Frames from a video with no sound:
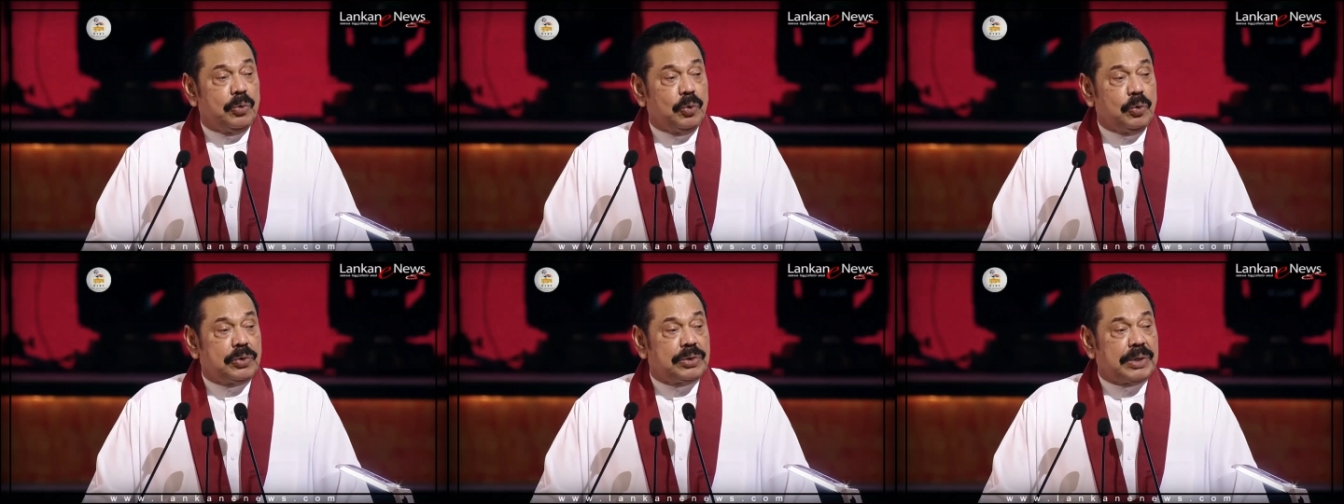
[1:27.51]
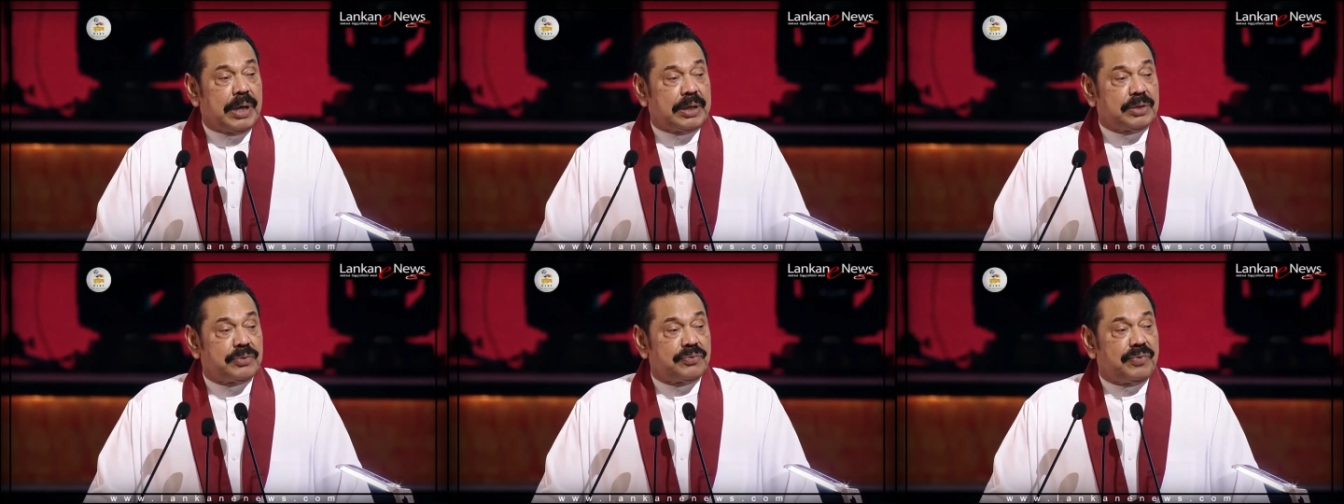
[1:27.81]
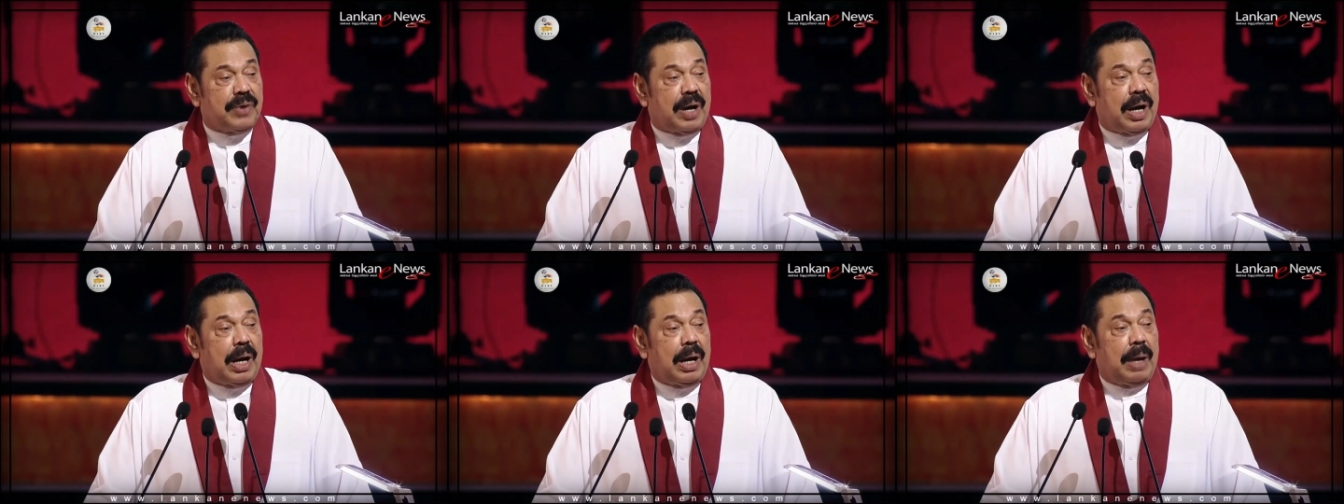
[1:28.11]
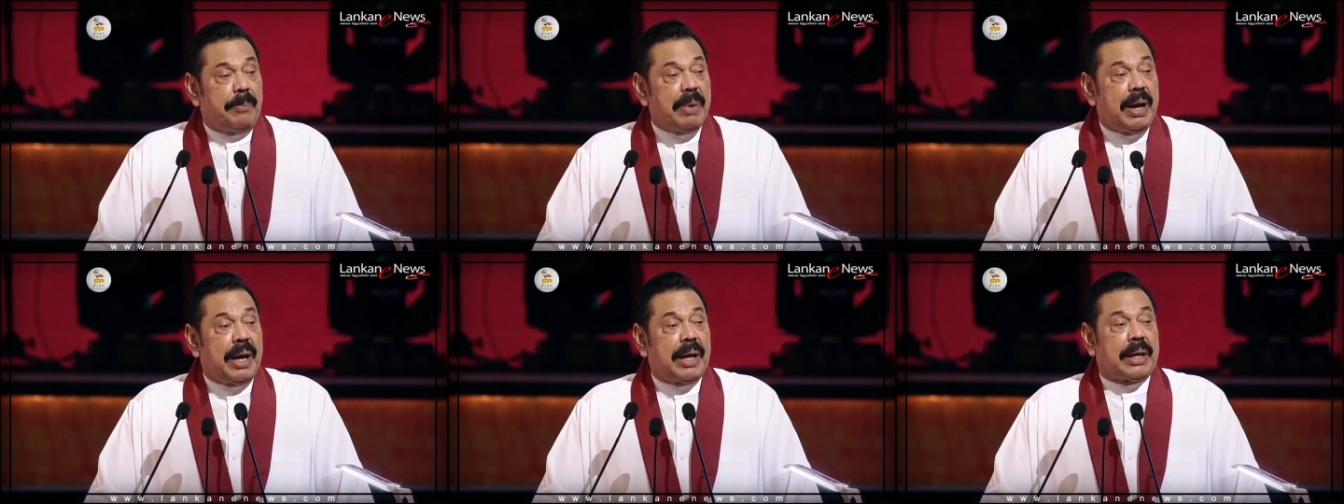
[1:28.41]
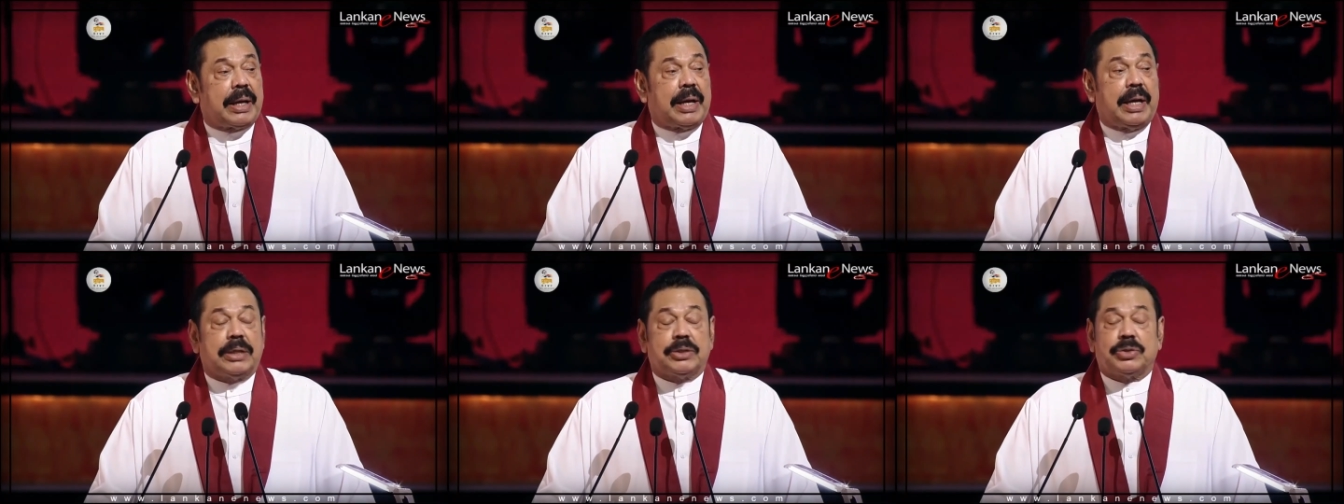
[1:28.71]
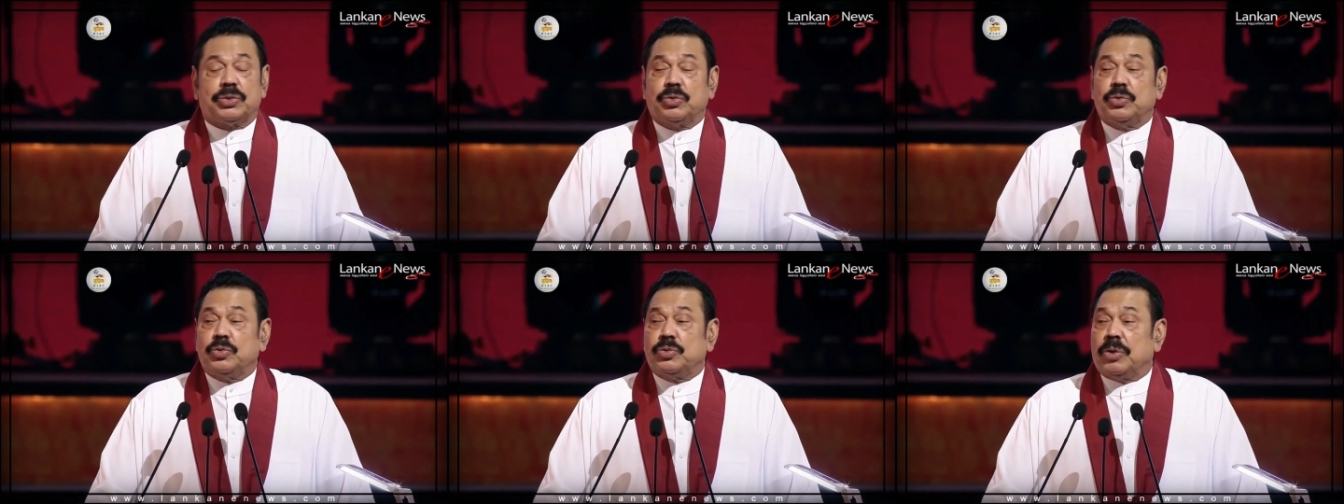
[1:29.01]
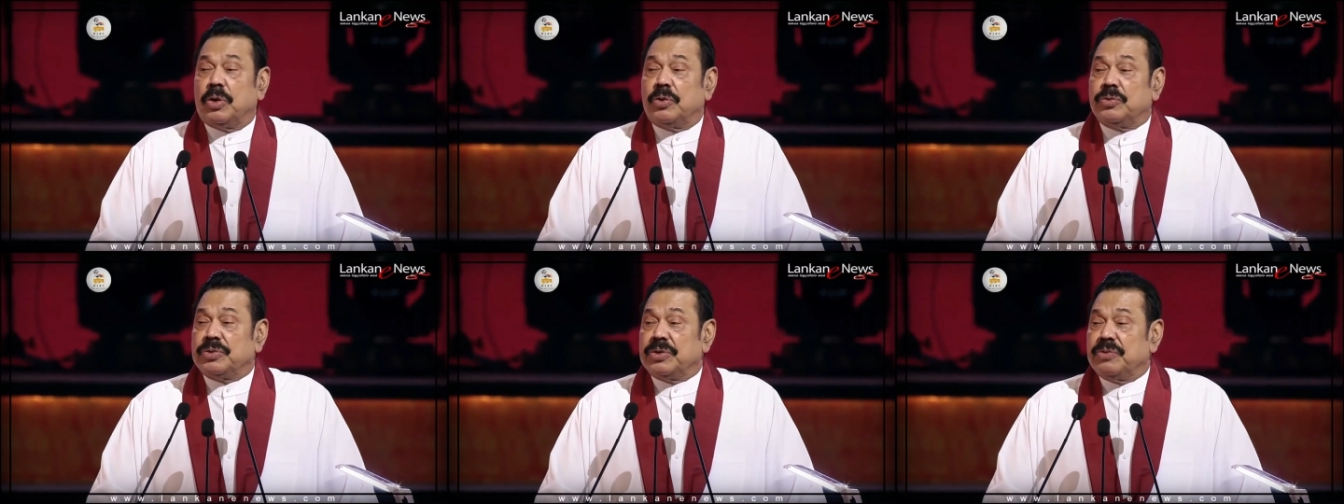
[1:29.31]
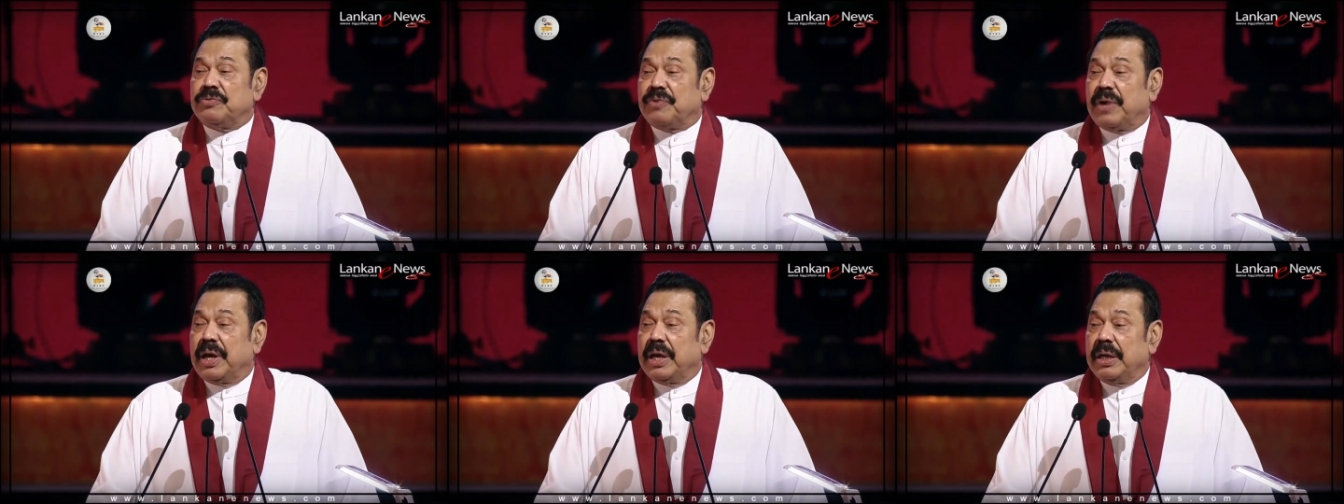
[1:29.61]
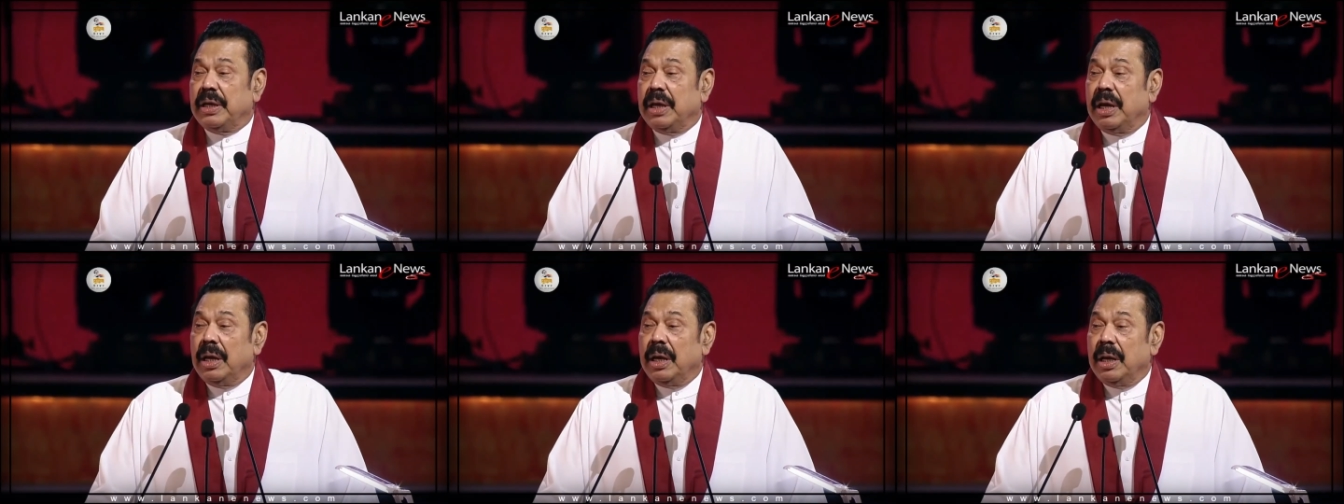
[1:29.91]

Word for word: routes as far back as 2005,